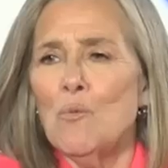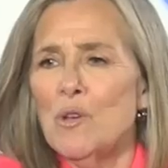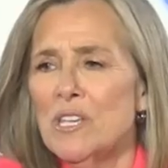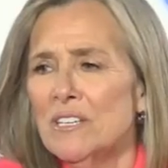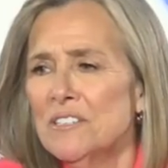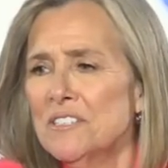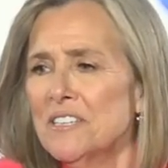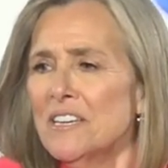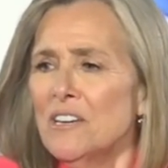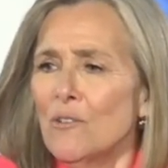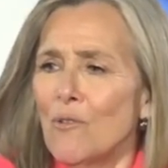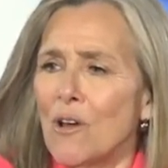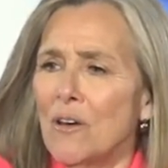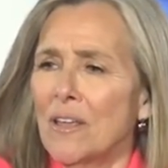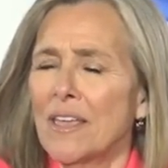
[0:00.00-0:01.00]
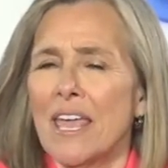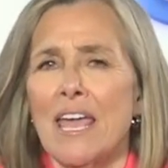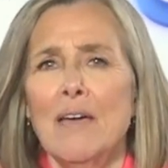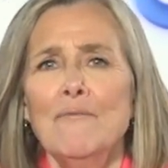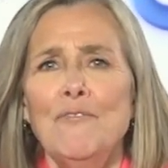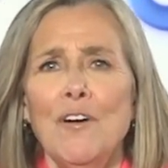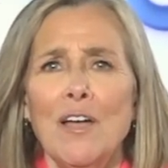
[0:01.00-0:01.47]
were you sitting around a
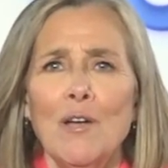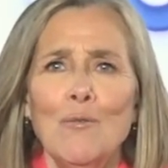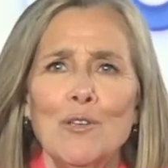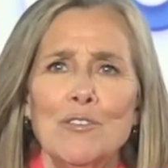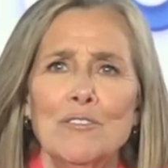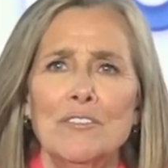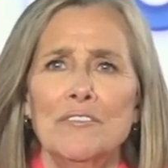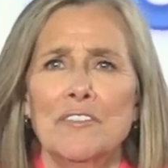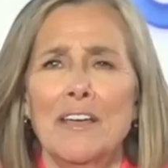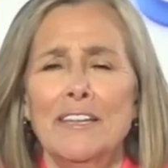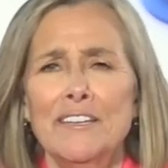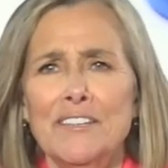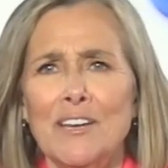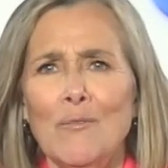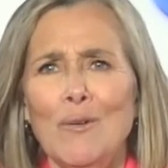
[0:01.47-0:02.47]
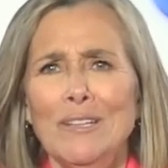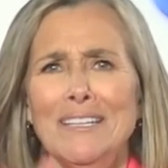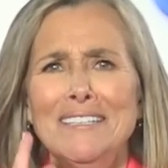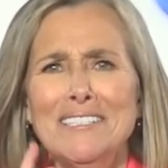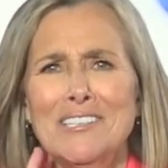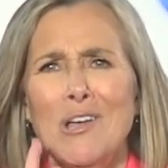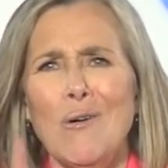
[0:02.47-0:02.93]
campfire when you decided, you know what,
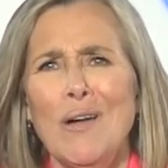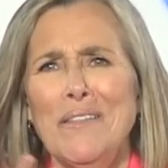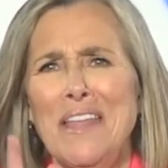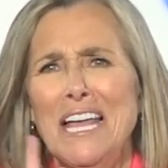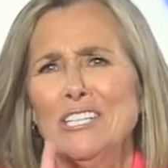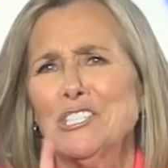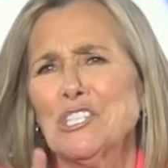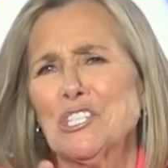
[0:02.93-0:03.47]
let's go on that